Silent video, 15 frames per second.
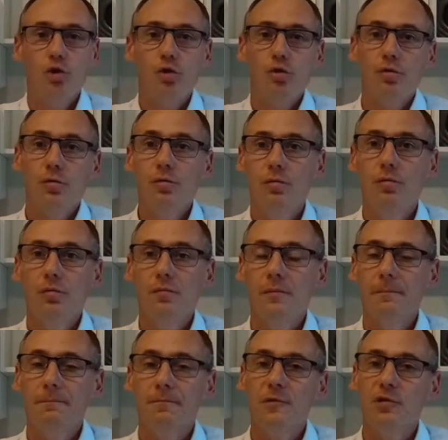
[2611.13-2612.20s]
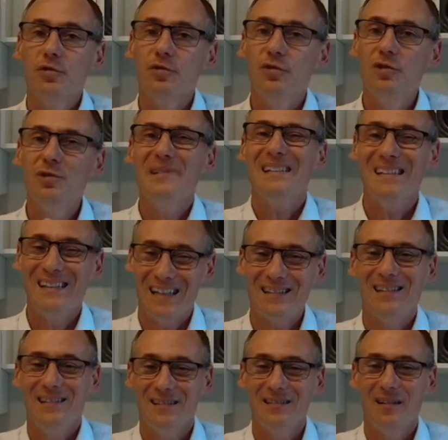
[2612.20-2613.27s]
to do it
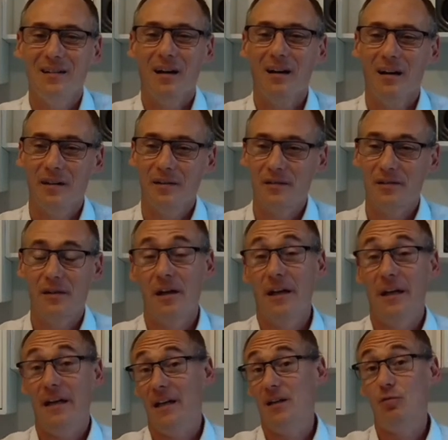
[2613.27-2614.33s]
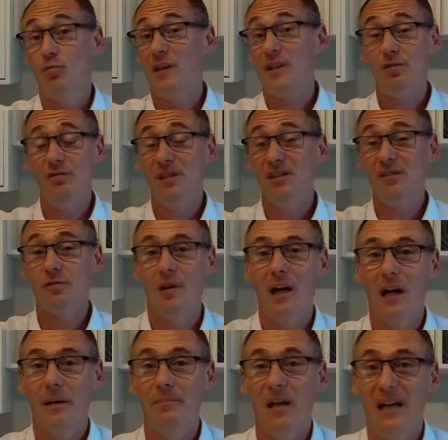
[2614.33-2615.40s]
that is the harder. And what you
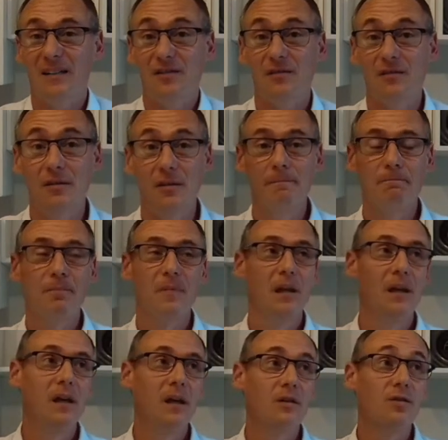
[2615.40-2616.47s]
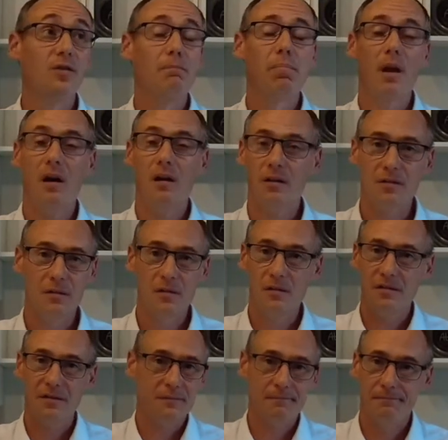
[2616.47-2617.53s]
describe as the
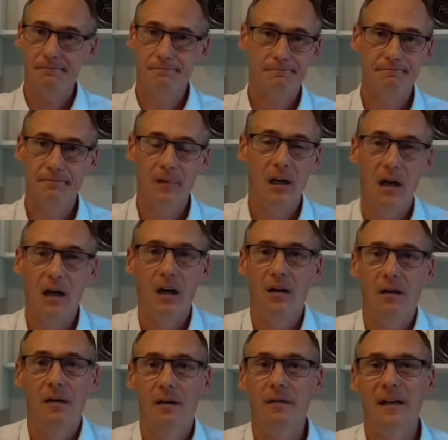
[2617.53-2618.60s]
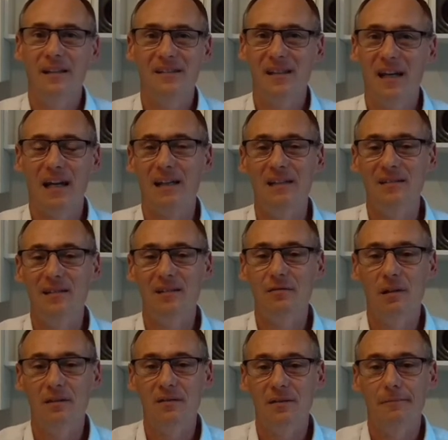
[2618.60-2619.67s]
blockers are exactly these
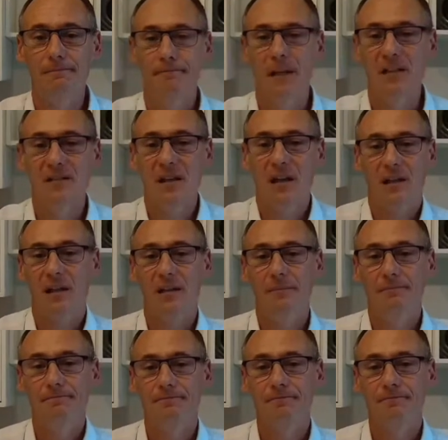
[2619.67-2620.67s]
ones. Exactly.